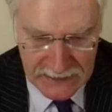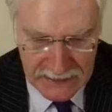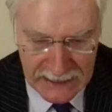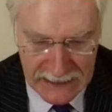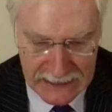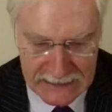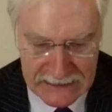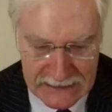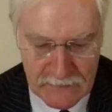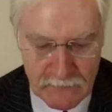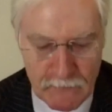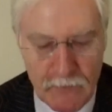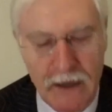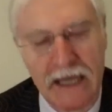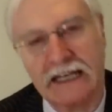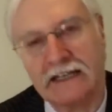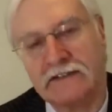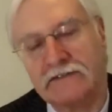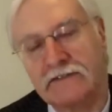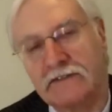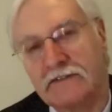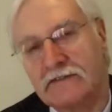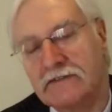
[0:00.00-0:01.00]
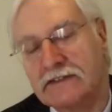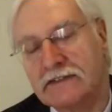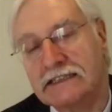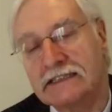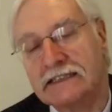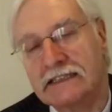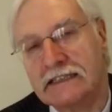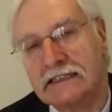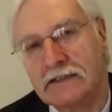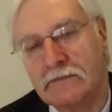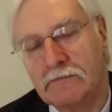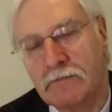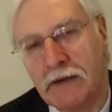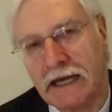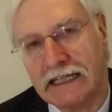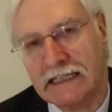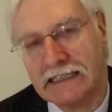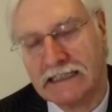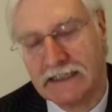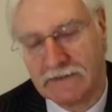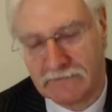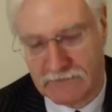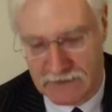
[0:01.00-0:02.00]
and
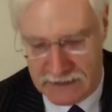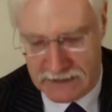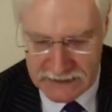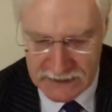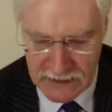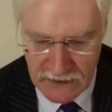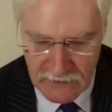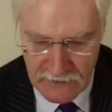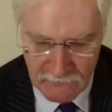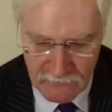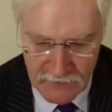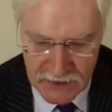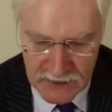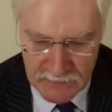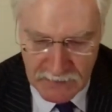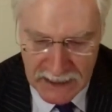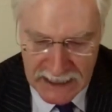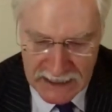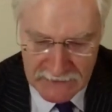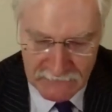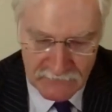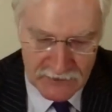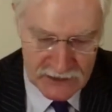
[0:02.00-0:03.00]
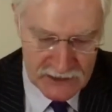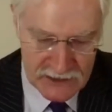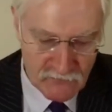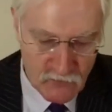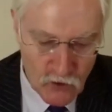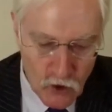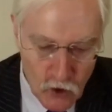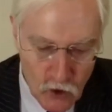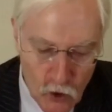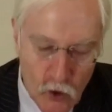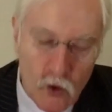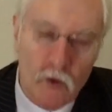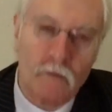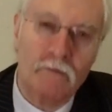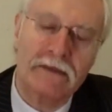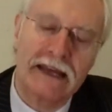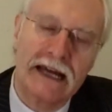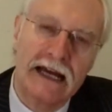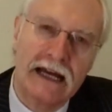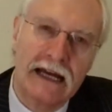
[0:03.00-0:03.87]
competitiveness for the benefit of all